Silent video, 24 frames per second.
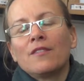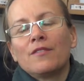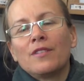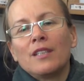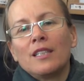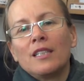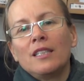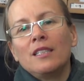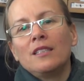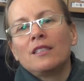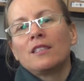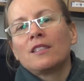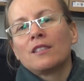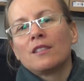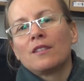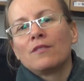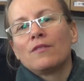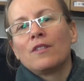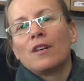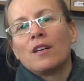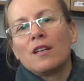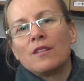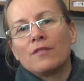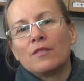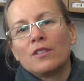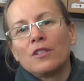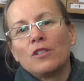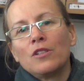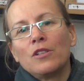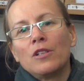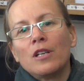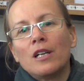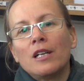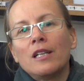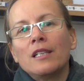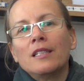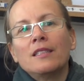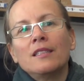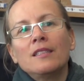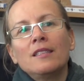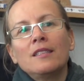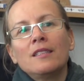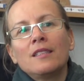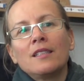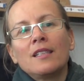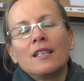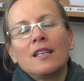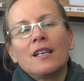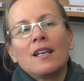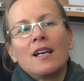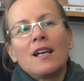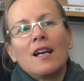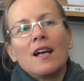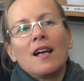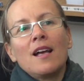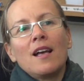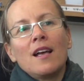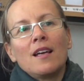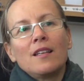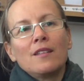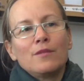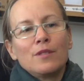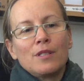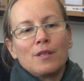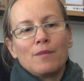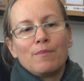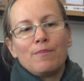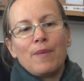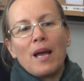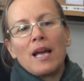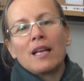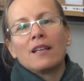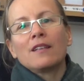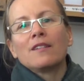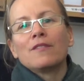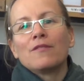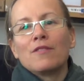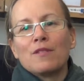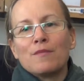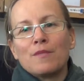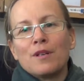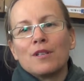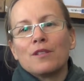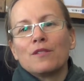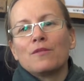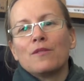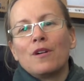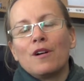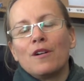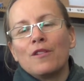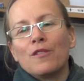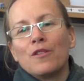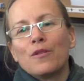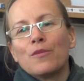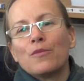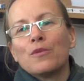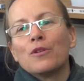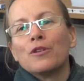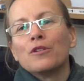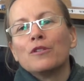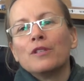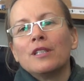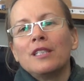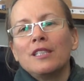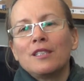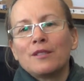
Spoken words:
for each survivor who guided, and it was a bank of them on the wall.